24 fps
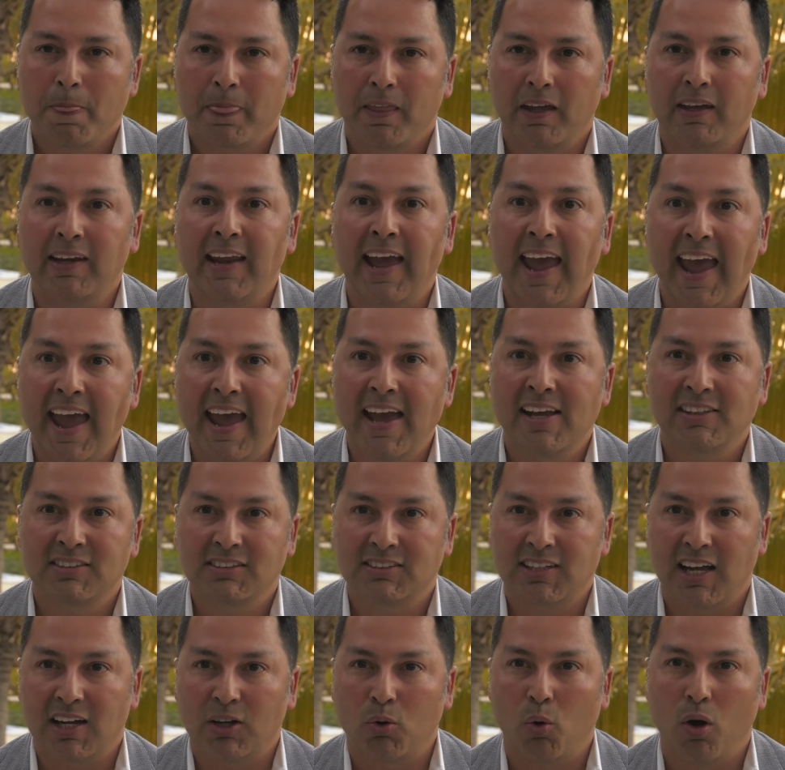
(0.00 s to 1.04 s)

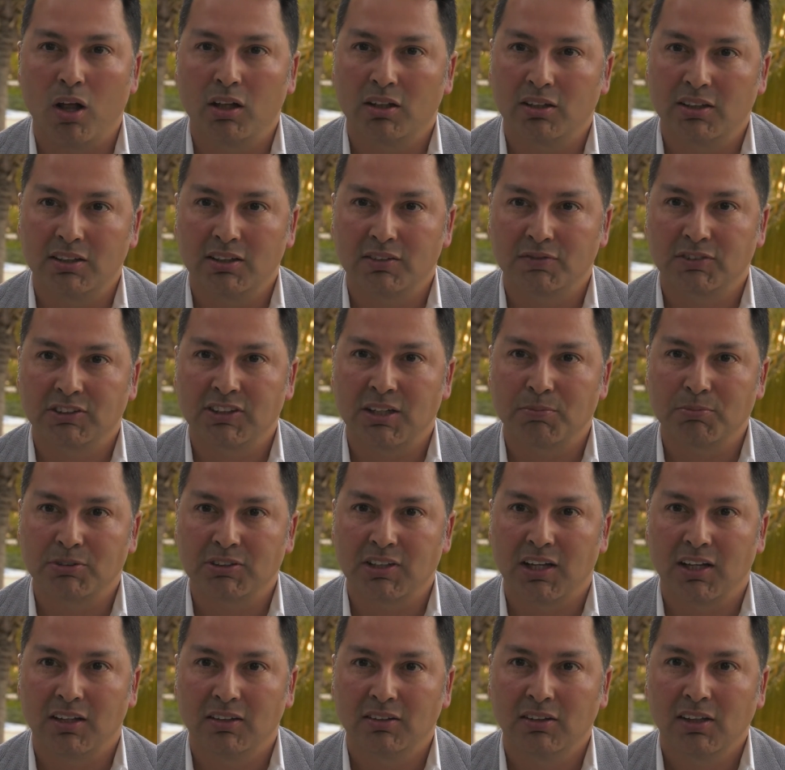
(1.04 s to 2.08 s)
enhance that quality of stem
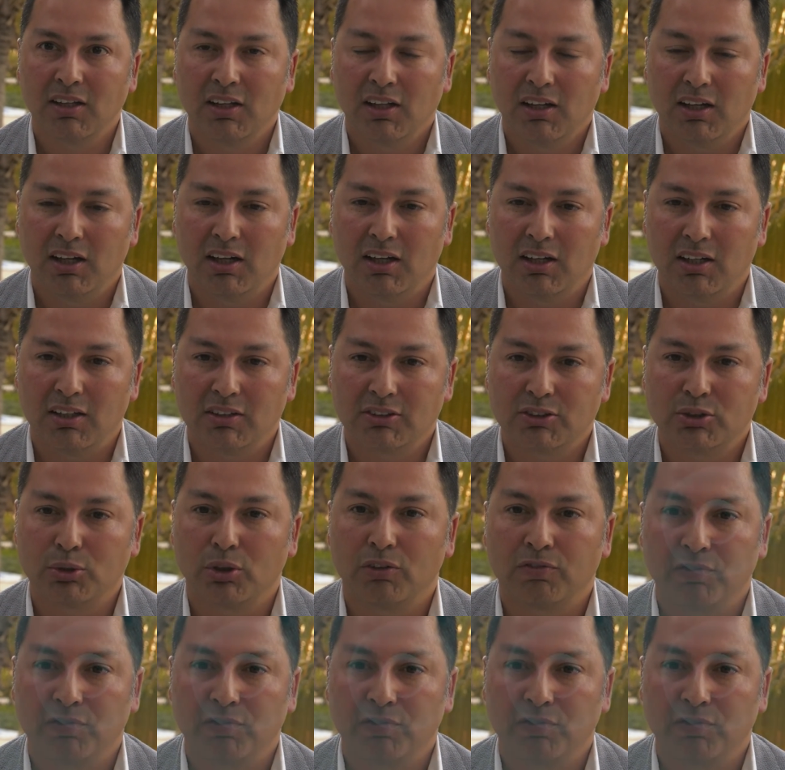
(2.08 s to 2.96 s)
cell uh, to a